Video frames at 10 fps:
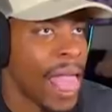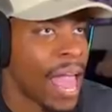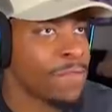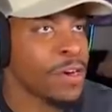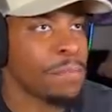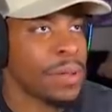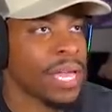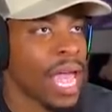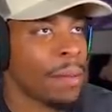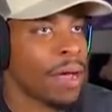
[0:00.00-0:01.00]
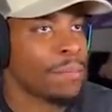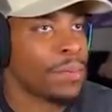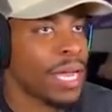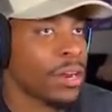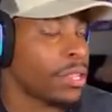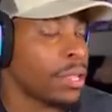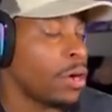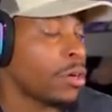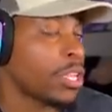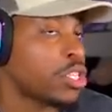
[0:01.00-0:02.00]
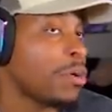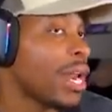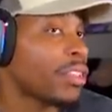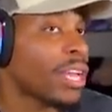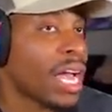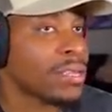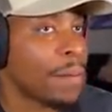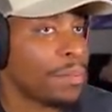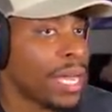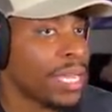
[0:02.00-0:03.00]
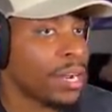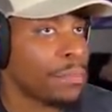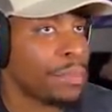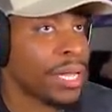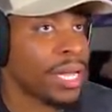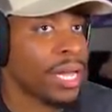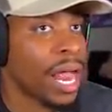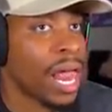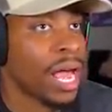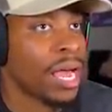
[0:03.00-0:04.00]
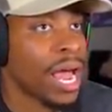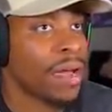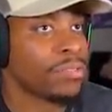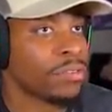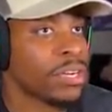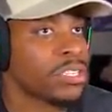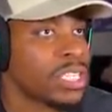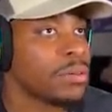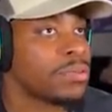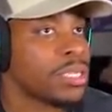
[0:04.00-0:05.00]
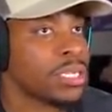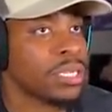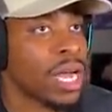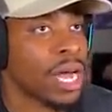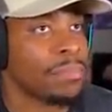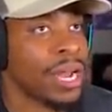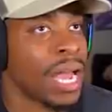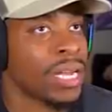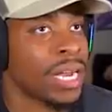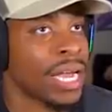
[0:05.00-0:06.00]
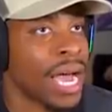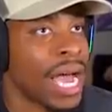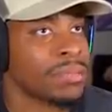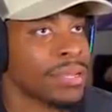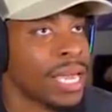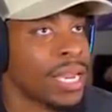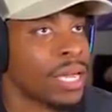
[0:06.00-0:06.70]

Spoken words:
Every big game I played, or the two out of three games I played that are big, I have 3 interceptions in. Like, I'm not looking like a Heisman candidate at